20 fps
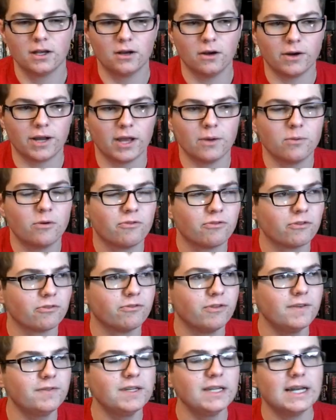Okay, well for
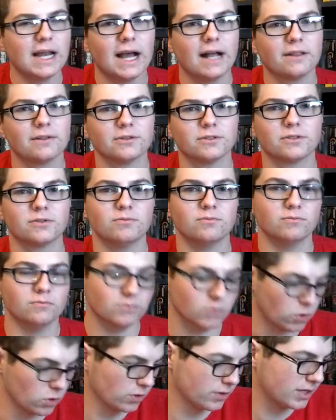$50
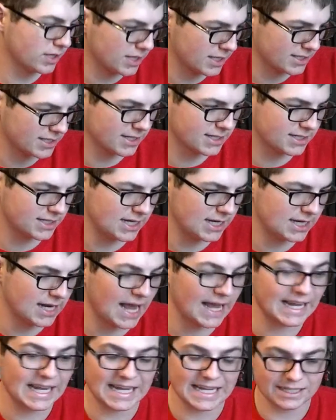more than the 16,
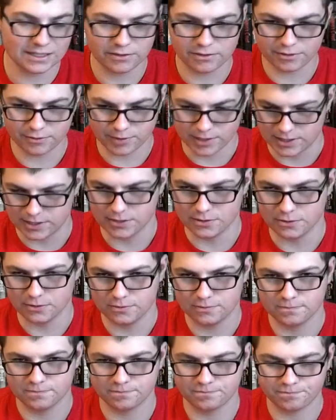I can get the 32.
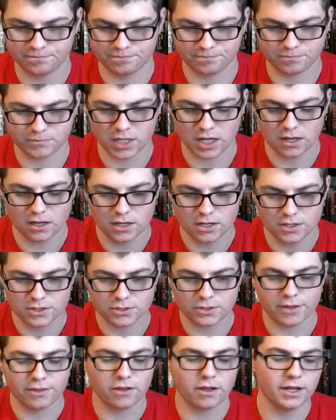
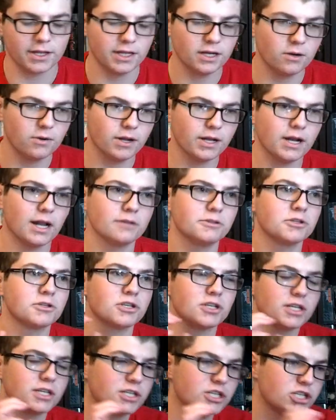So I thought, you know what? I'll
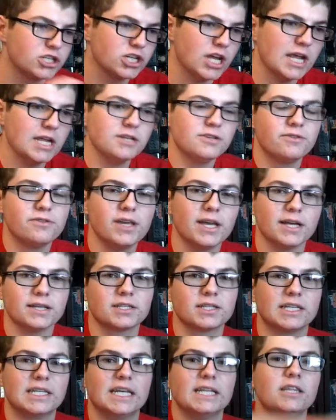just exchange
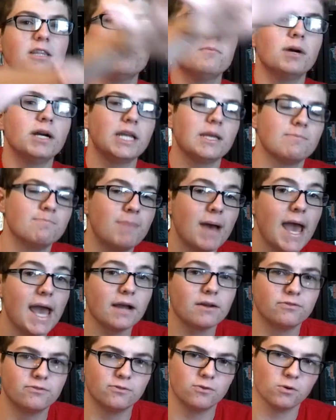this, get the money
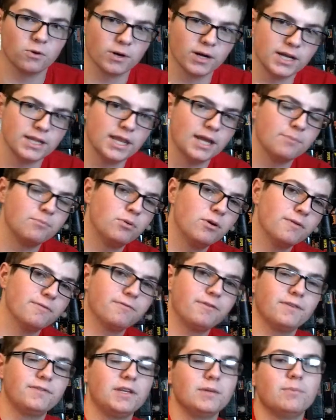back for it, and then put
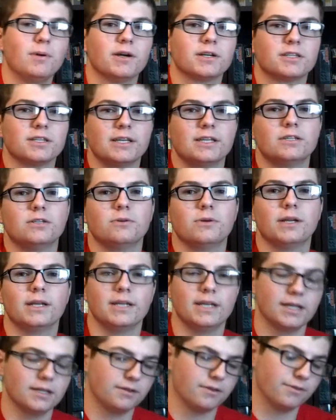$50 into it
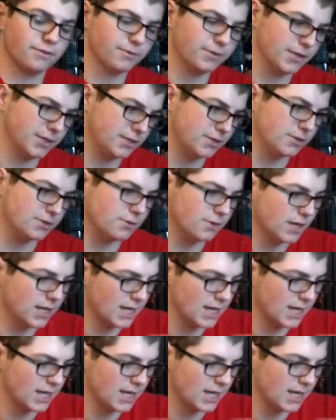and get the 32.